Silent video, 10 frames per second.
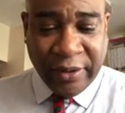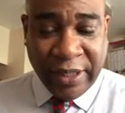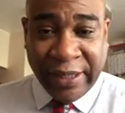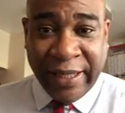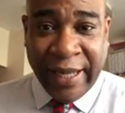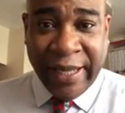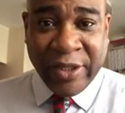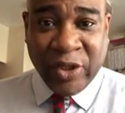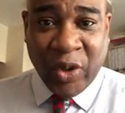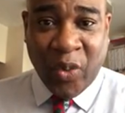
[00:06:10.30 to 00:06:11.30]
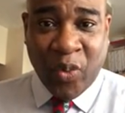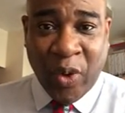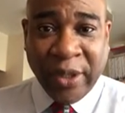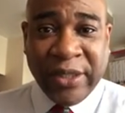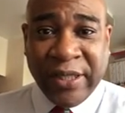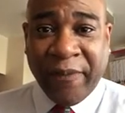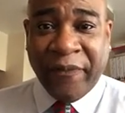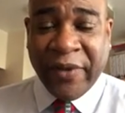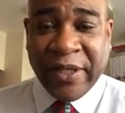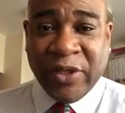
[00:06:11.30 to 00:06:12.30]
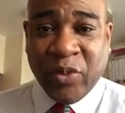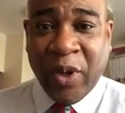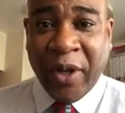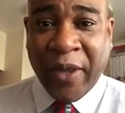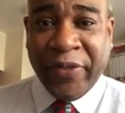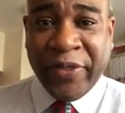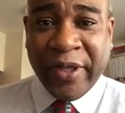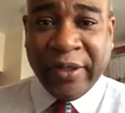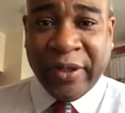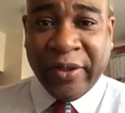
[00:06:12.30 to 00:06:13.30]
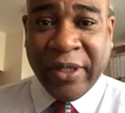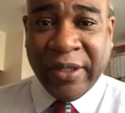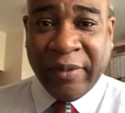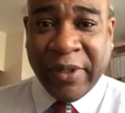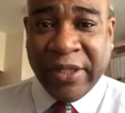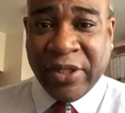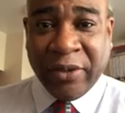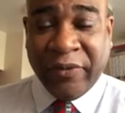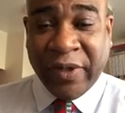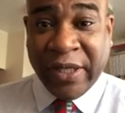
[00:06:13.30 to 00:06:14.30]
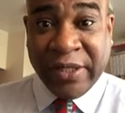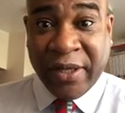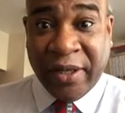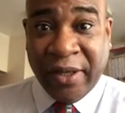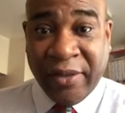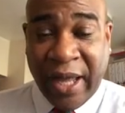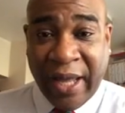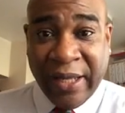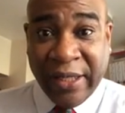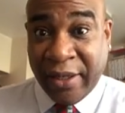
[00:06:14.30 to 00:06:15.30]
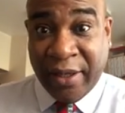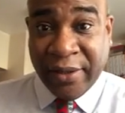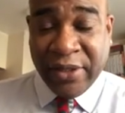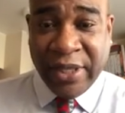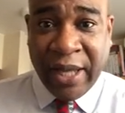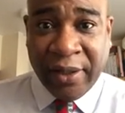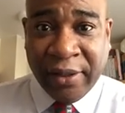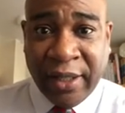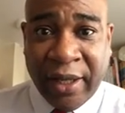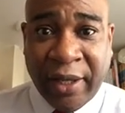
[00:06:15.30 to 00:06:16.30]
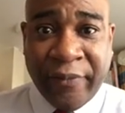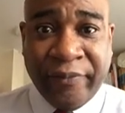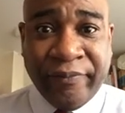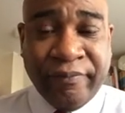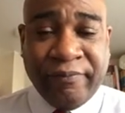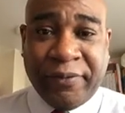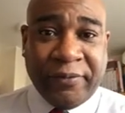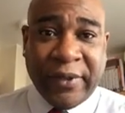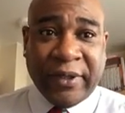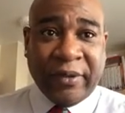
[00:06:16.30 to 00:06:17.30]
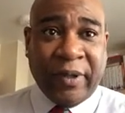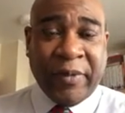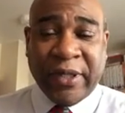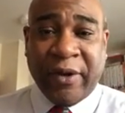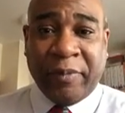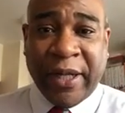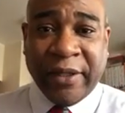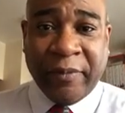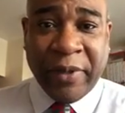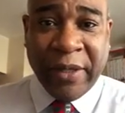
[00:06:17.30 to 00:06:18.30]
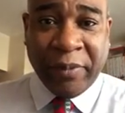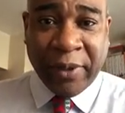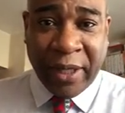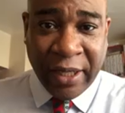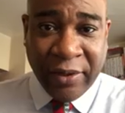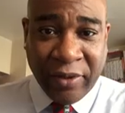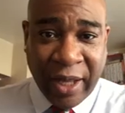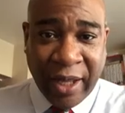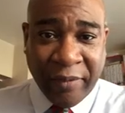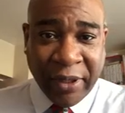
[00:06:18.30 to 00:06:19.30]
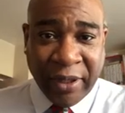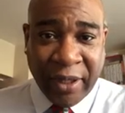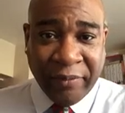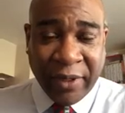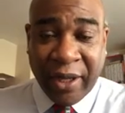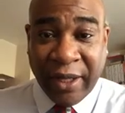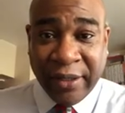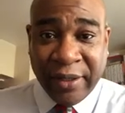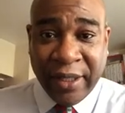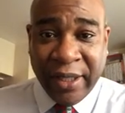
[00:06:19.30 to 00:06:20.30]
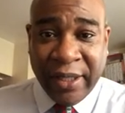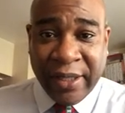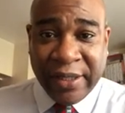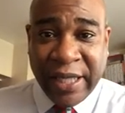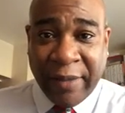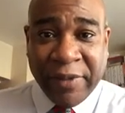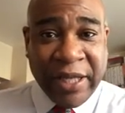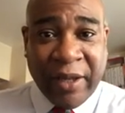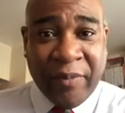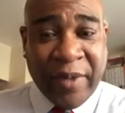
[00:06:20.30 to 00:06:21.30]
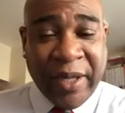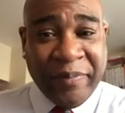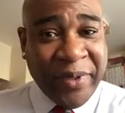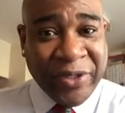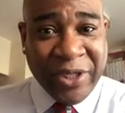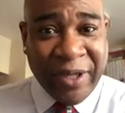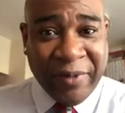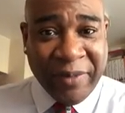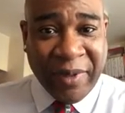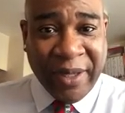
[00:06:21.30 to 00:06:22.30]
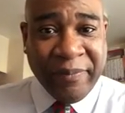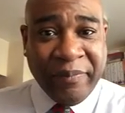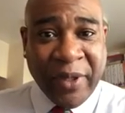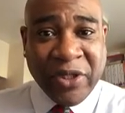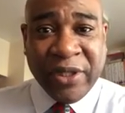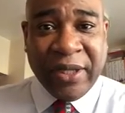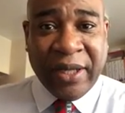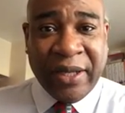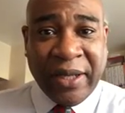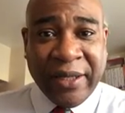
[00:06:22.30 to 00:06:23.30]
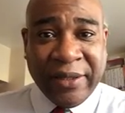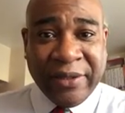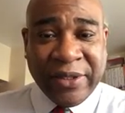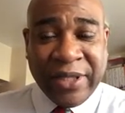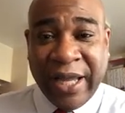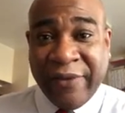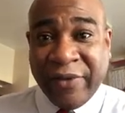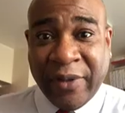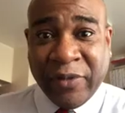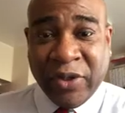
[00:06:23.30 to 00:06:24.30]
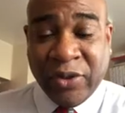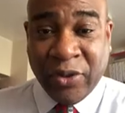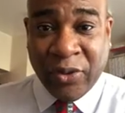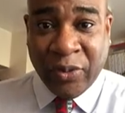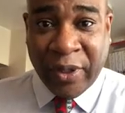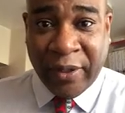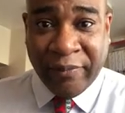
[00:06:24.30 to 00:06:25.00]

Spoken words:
declares what something is worth. I mean, he's stuck with a guitar that he can't sell. I mean, there are plenty of people like that. I mean, I'm kind of tapped out on my budget. I mean, my budget that I had saved up to do